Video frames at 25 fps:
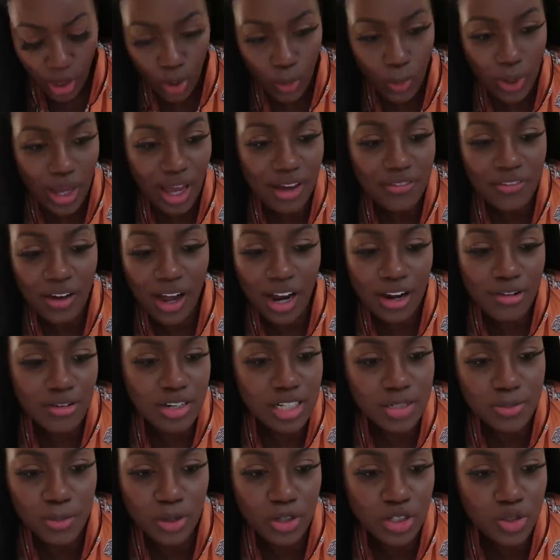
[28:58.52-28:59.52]
we have
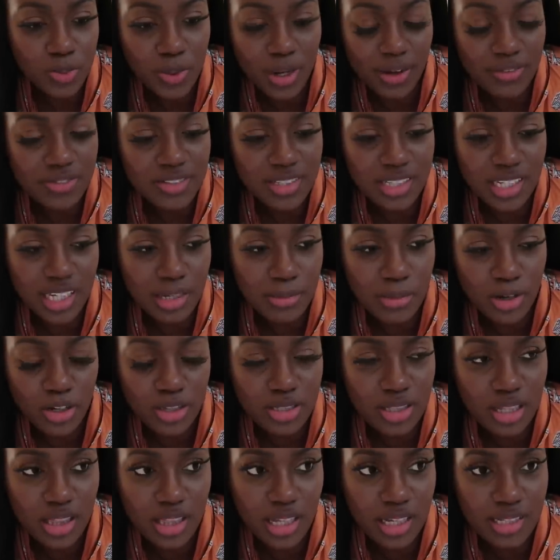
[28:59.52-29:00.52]
Irish moss, we have sea
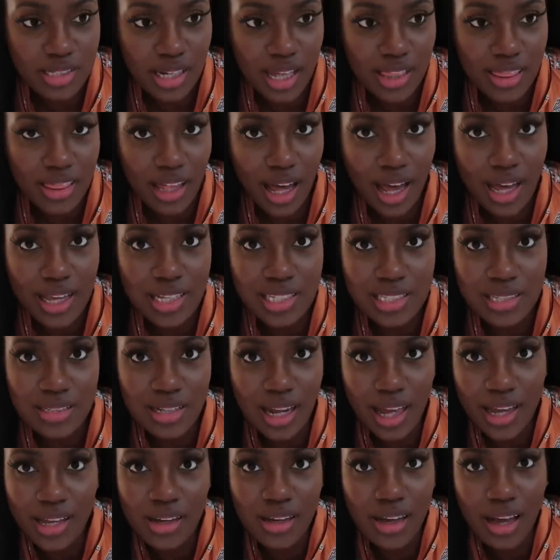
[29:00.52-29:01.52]
moss and things like that. It's
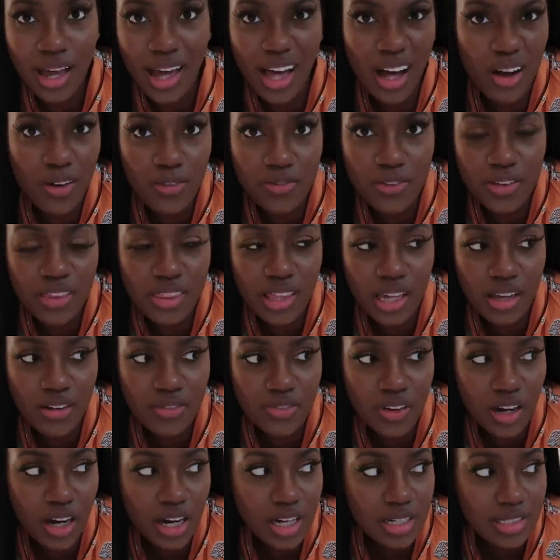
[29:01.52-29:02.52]
like a healthy thing
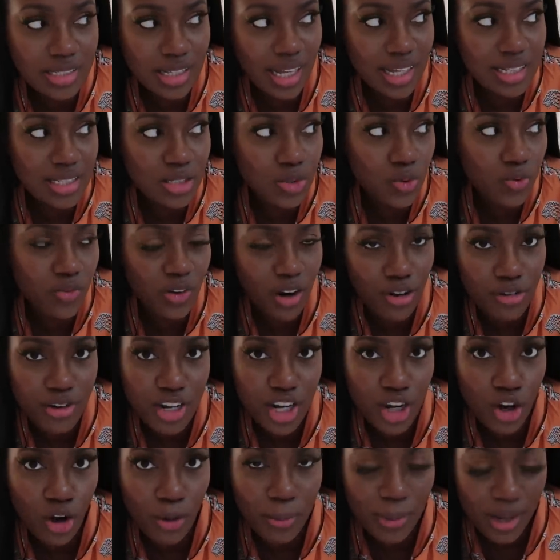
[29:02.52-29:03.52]
for us. That's
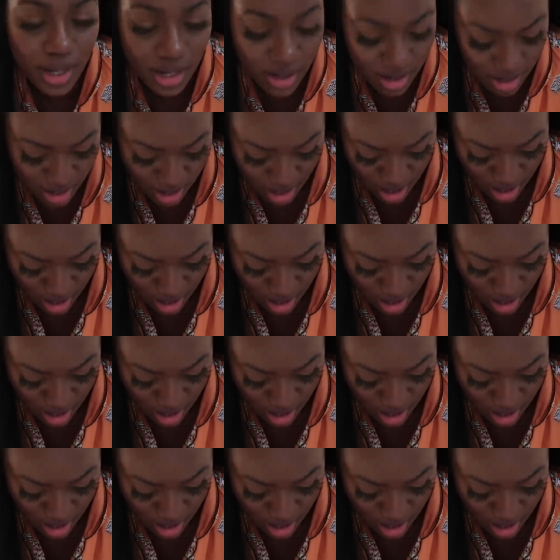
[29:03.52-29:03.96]
very common.